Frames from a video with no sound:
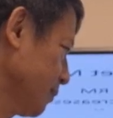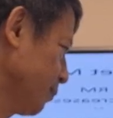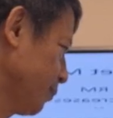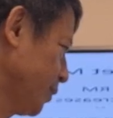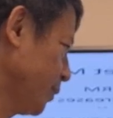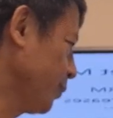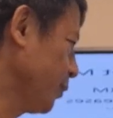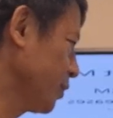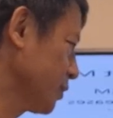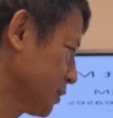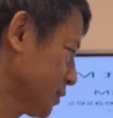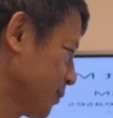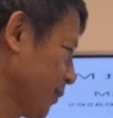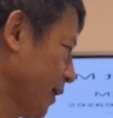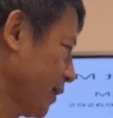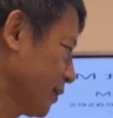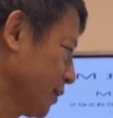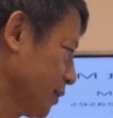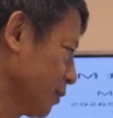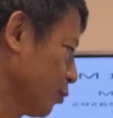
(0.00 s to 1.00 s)
People
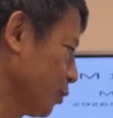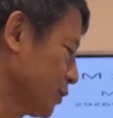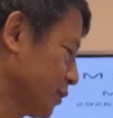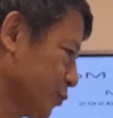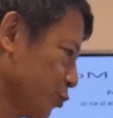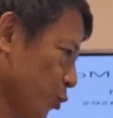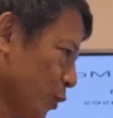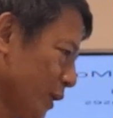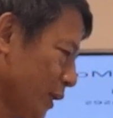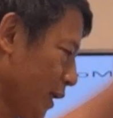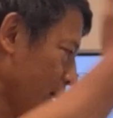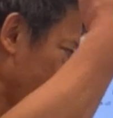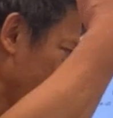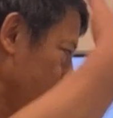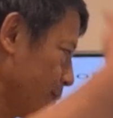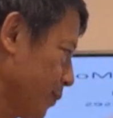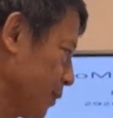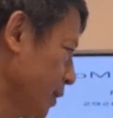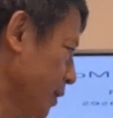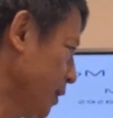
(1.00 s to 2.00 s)
expect it will swing
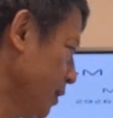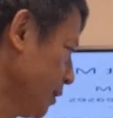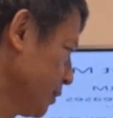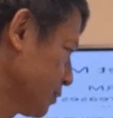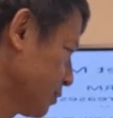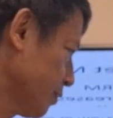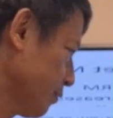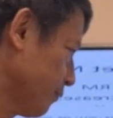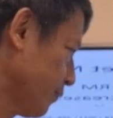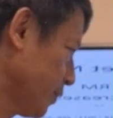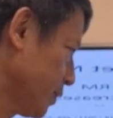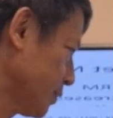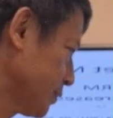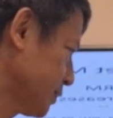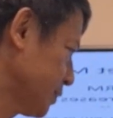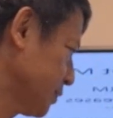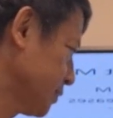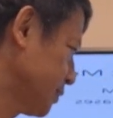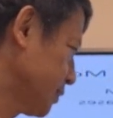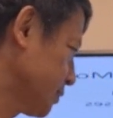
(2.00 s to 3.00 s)
up, so
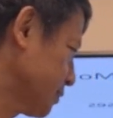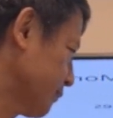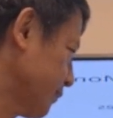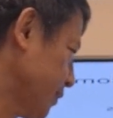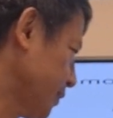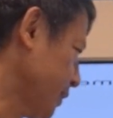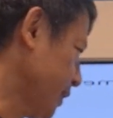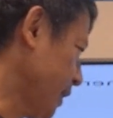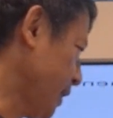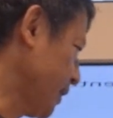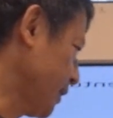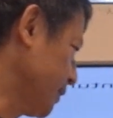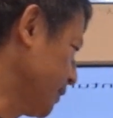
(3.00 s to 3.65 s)
volatility is very high